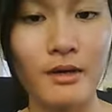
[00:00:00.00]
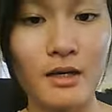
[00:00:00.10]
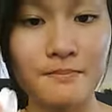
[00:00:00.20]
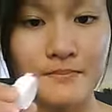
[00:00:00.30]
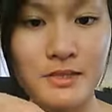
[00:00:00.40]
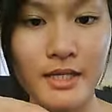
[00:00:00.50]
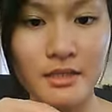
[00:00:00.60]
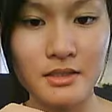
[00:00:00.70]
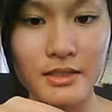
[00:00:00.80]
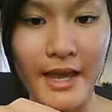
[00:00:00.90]

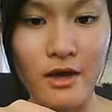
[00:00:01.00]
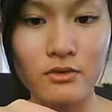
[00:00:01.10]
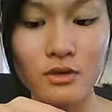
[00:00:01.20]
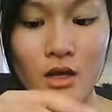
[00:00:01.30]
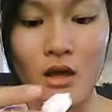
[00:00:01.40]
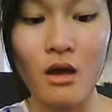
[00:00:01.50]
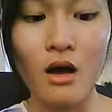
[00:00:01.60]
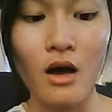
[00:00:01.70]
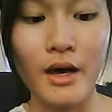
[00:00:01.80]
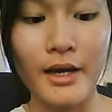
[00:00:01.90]
upside down
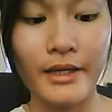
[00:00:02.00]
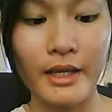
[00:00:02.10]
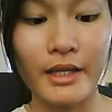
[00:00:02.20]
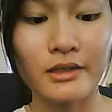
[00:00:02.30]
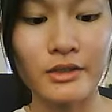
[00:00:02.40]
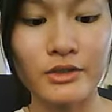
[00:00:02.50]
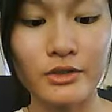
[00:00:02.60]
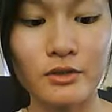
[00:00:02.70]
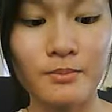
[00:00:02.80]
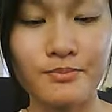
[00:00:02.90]
on a little